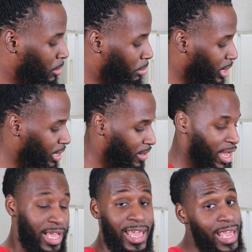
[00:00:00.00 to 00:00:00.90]
But
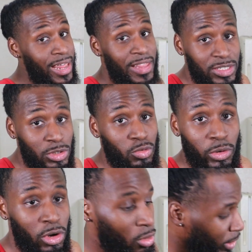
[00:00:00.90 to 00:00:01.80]
again, this was
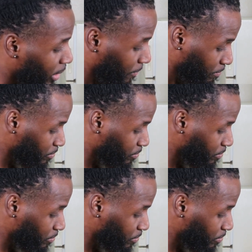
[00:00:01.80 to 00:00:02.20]
real quick.